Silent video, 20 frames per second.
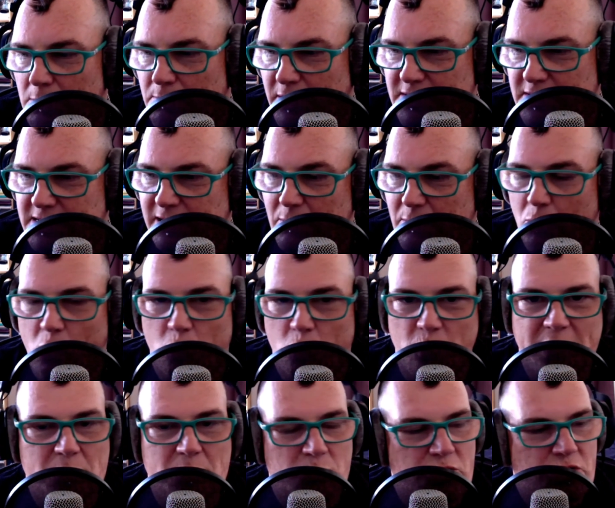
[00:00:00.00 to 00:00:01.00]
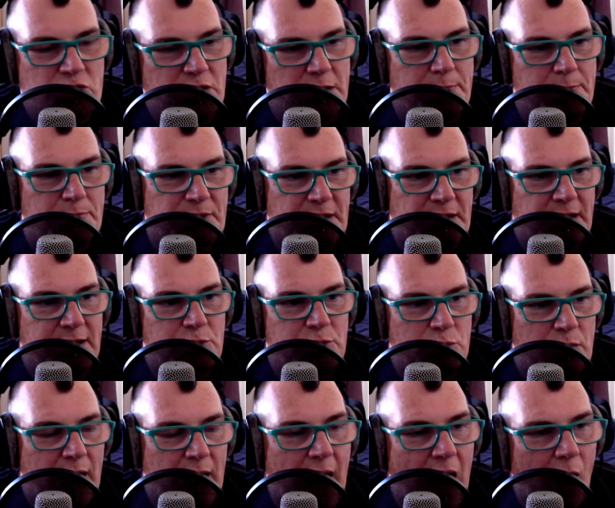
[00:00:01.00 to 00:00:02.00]
basically more readership than I do
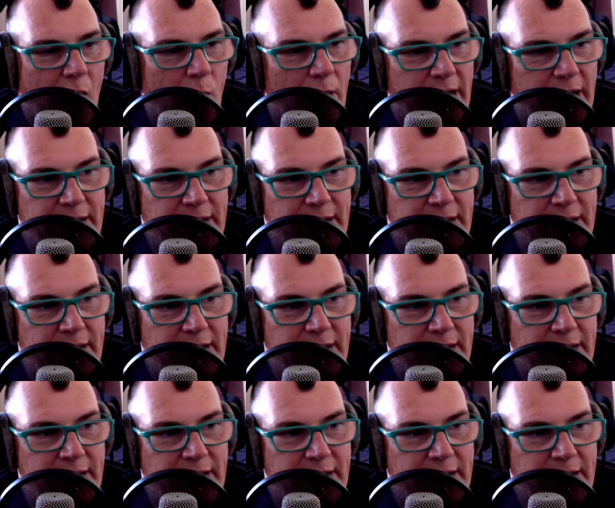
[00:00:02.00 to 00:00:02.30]
now.